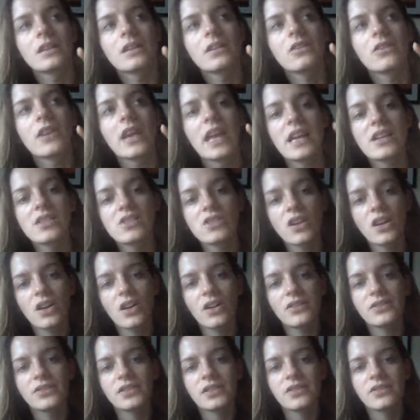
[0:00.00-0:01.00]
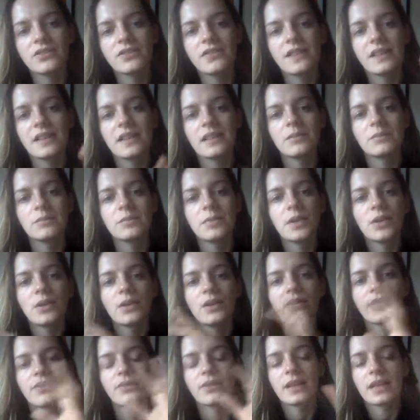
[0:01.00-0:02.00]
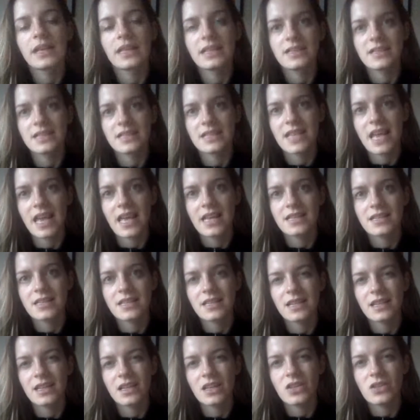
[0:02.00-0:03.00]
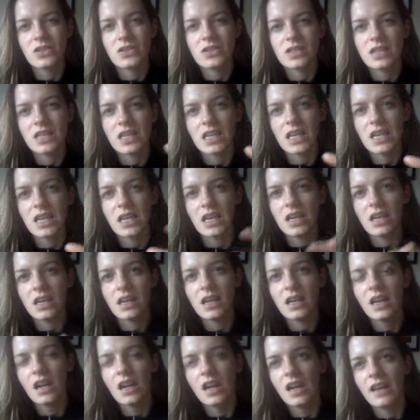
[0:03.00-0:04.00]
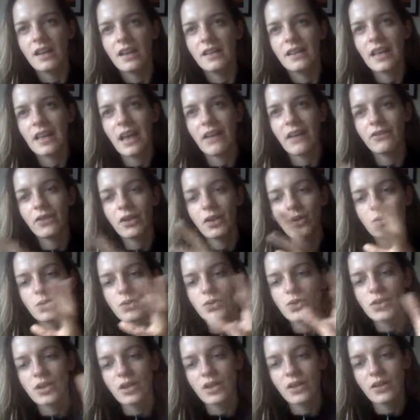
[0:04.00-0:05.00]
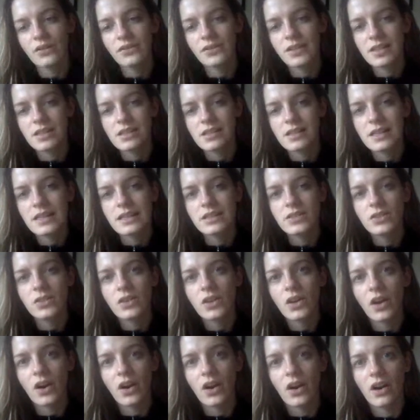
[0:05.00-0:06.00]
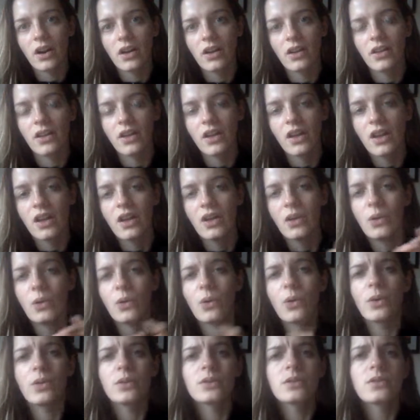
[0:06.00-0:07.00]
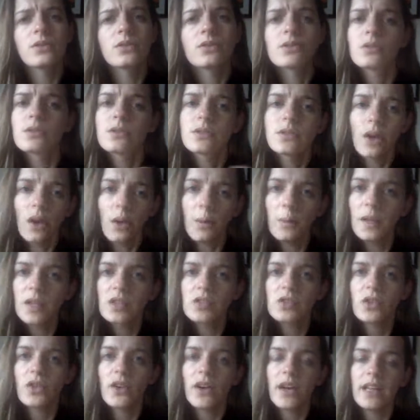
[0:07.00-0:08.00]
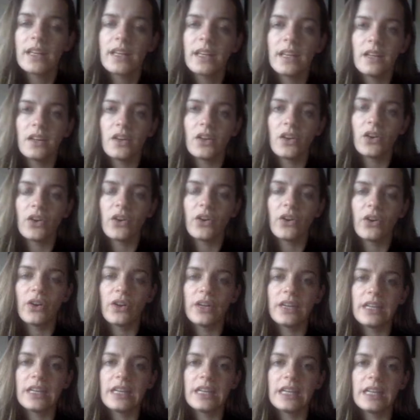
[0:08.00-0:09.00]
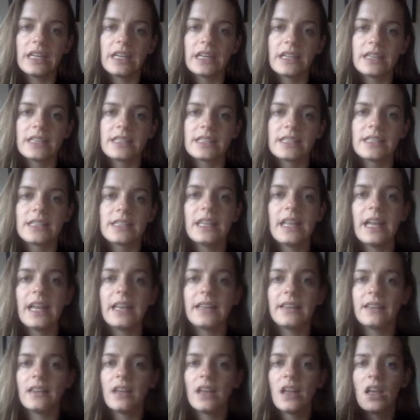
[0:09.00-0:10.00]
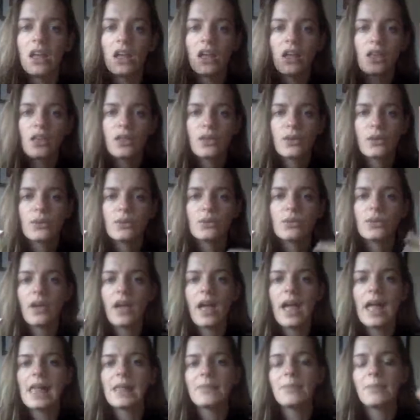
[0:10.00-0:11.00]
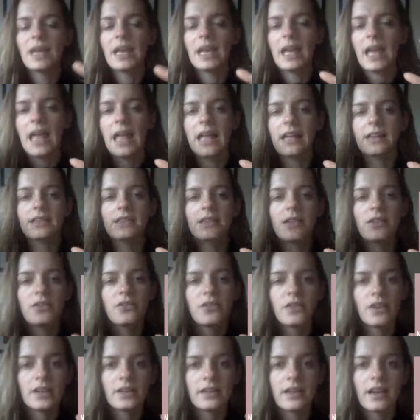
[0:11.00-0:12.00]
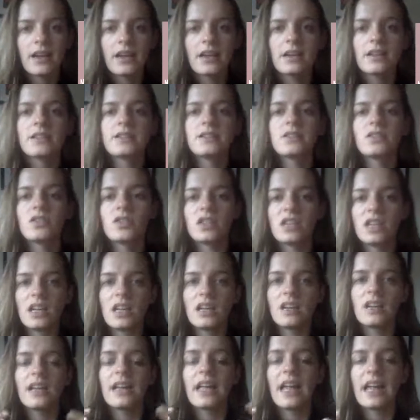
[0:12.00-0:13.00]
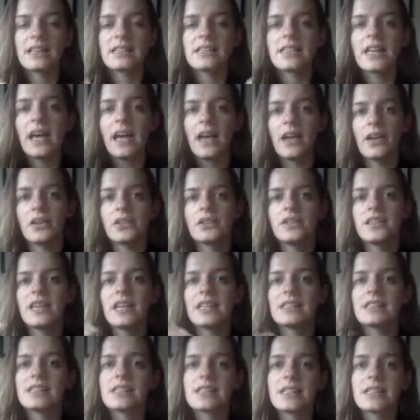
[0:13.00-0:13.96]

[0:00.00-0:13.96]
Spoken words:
creation of the film beautiful, in a sense that you see the evolution of this little girl who goes through so much already in her early years, and then through the helping hands of adults she gets out, yet